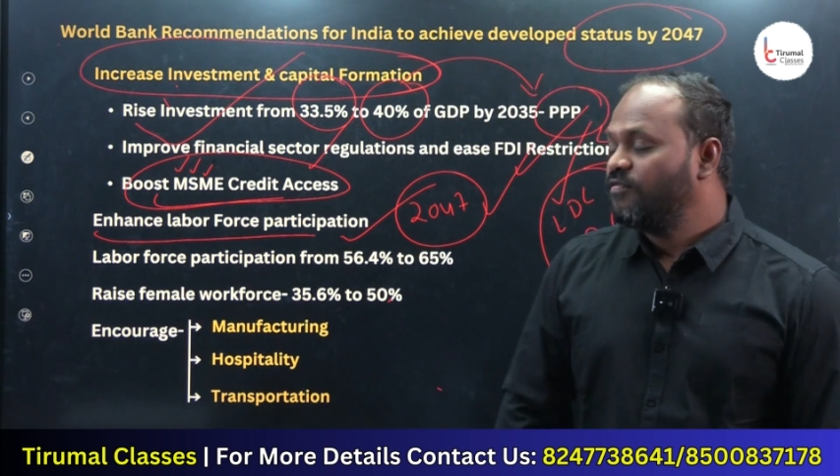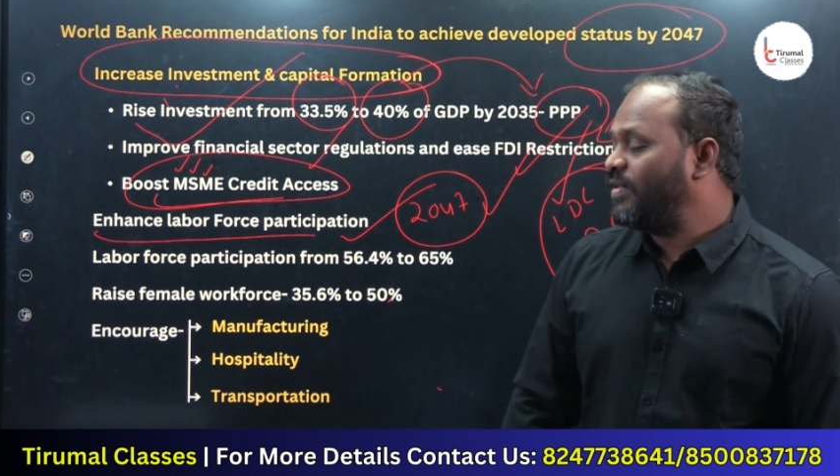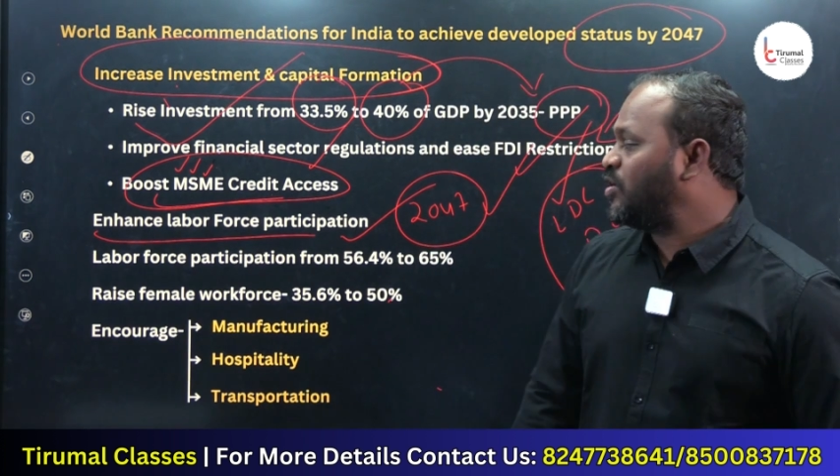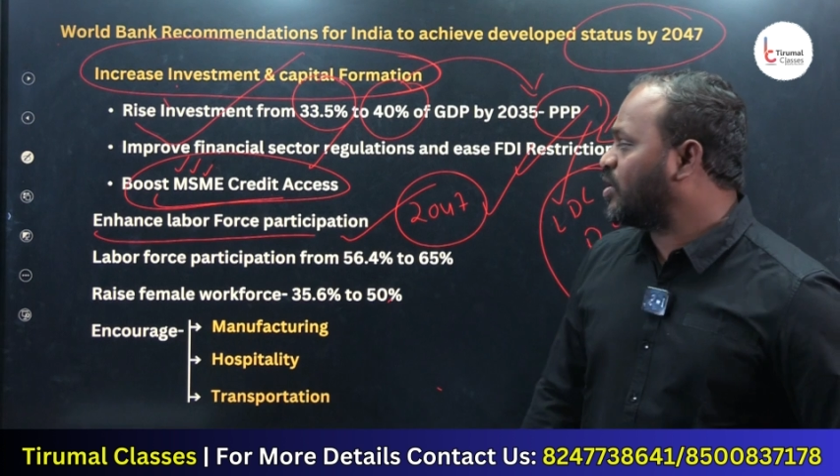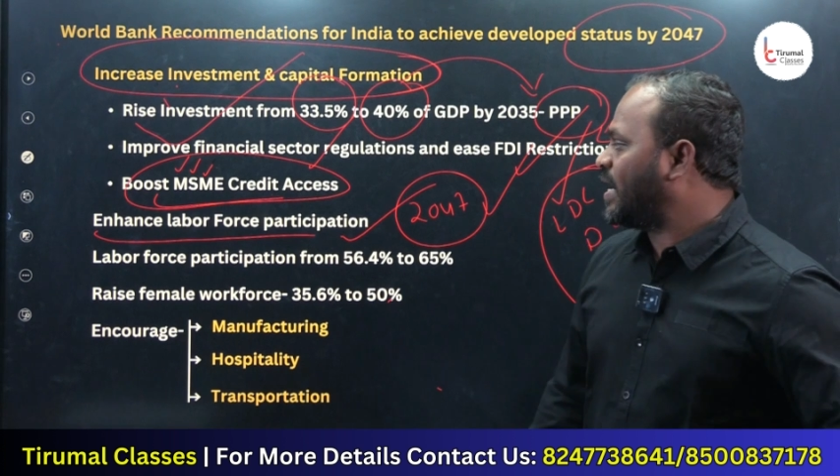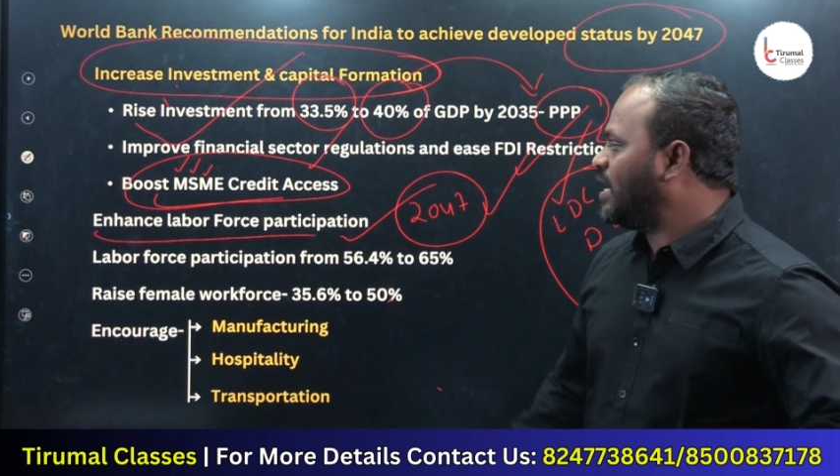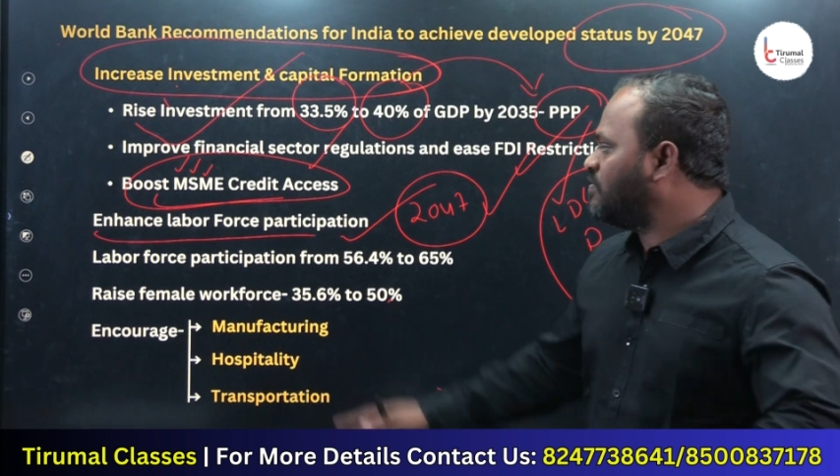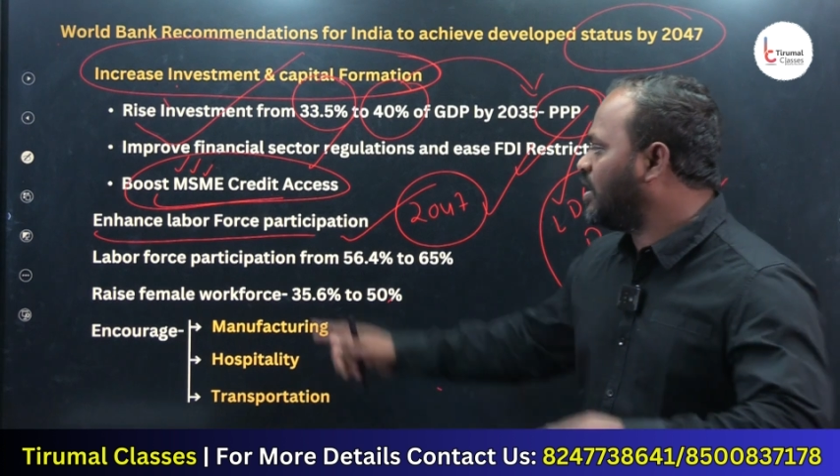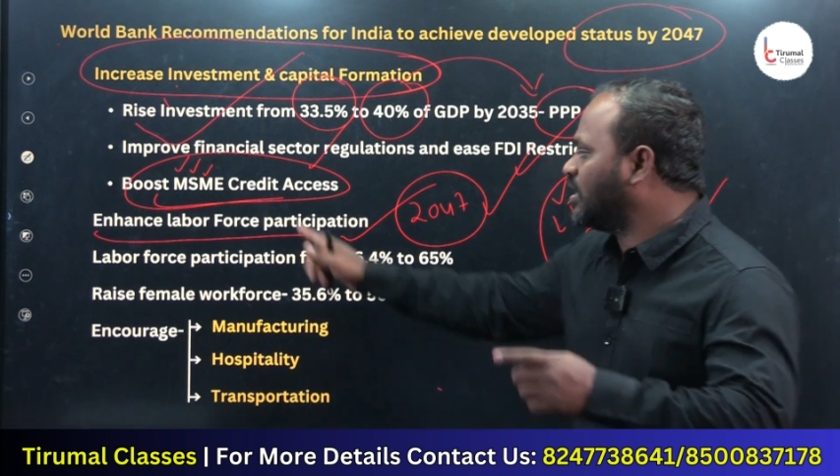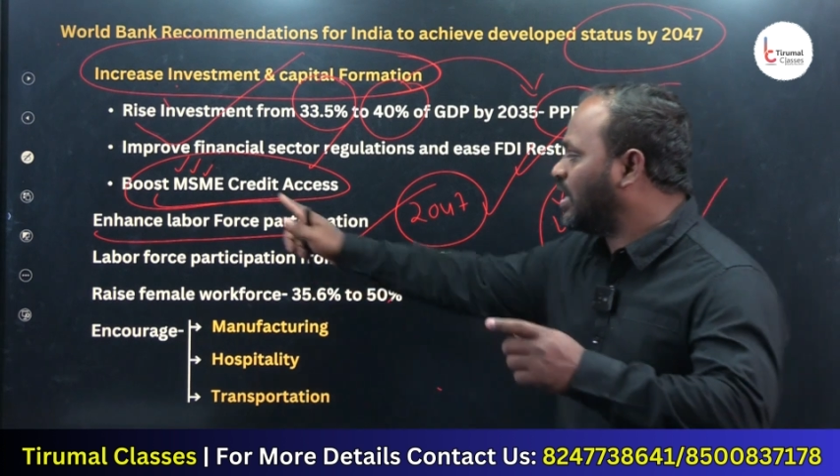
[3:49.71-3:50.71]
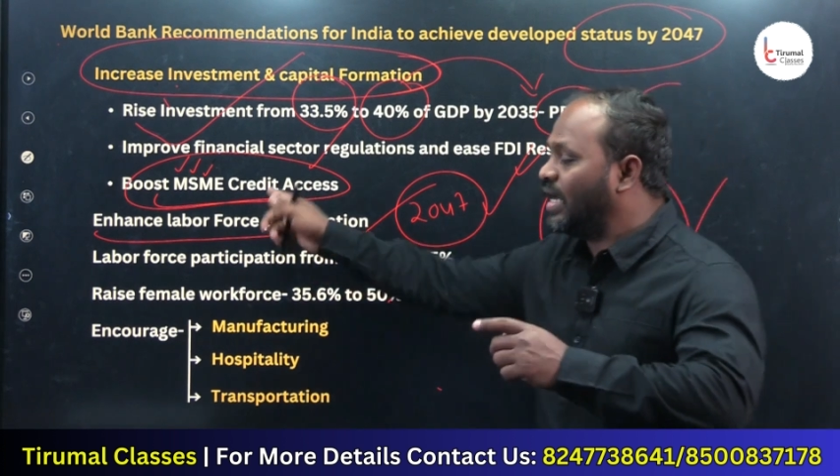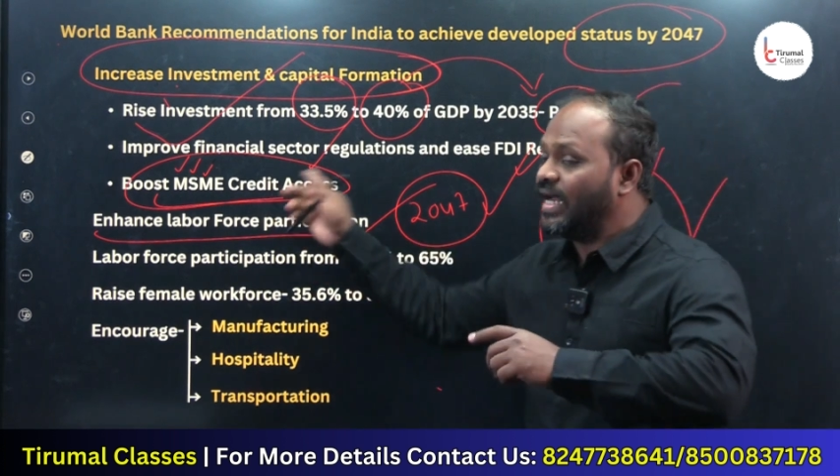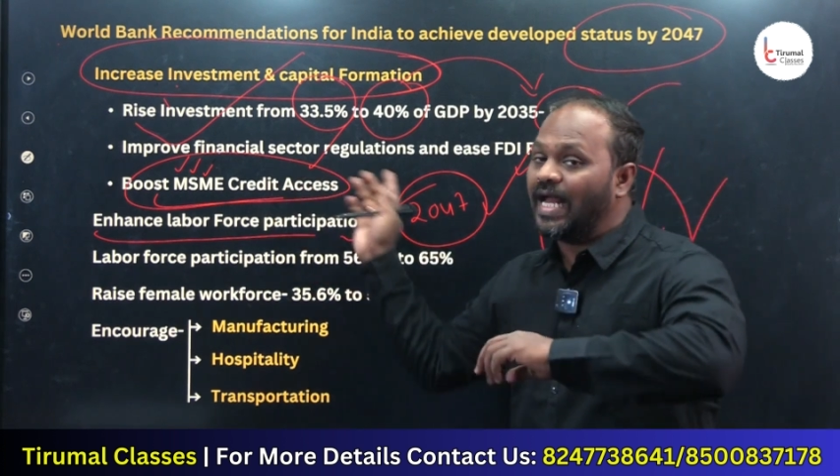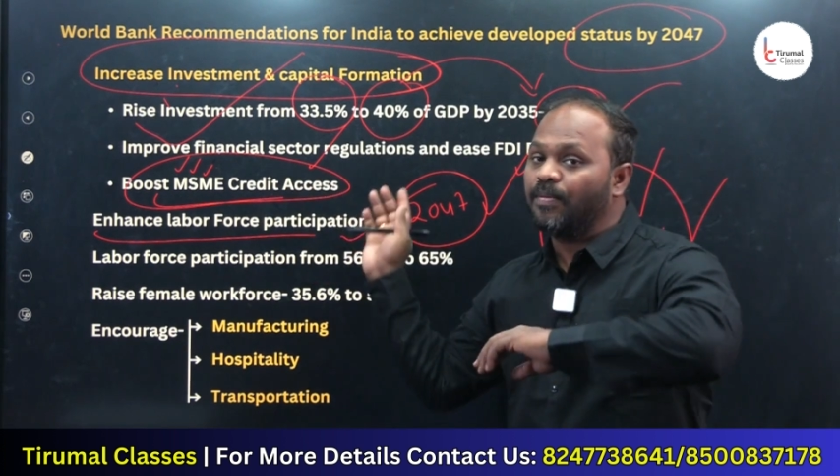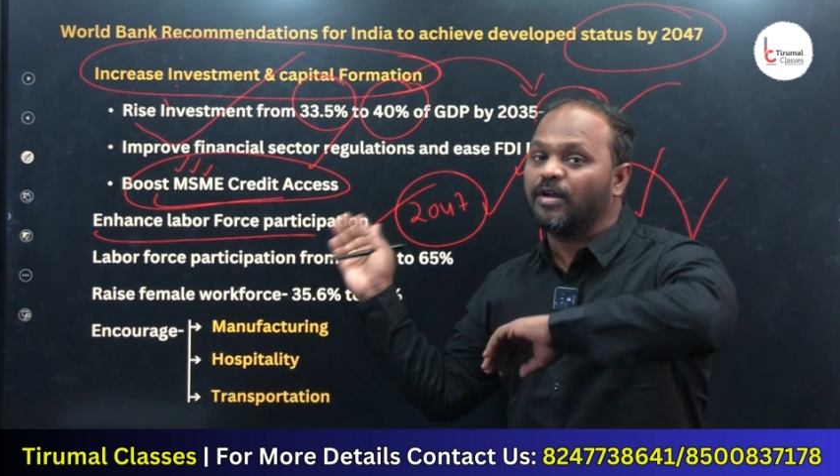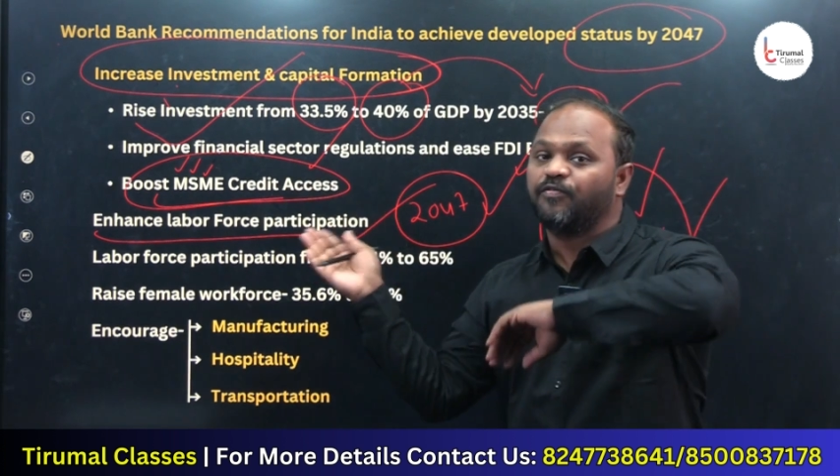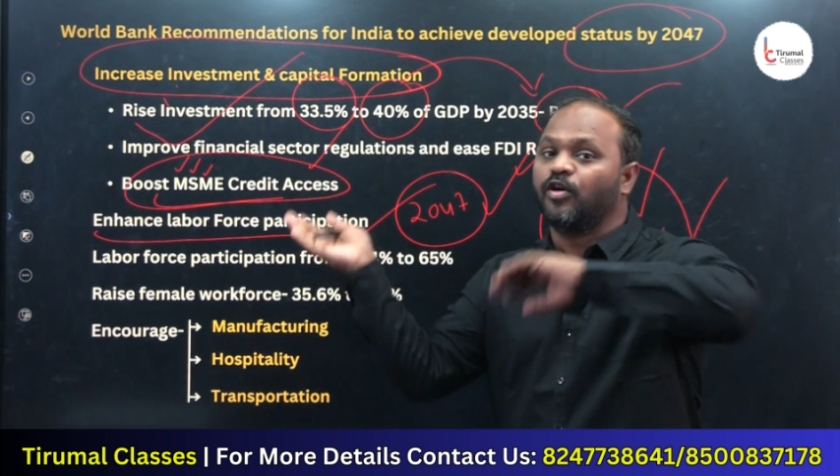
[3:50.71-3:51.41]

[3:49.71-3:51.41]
When you convert labor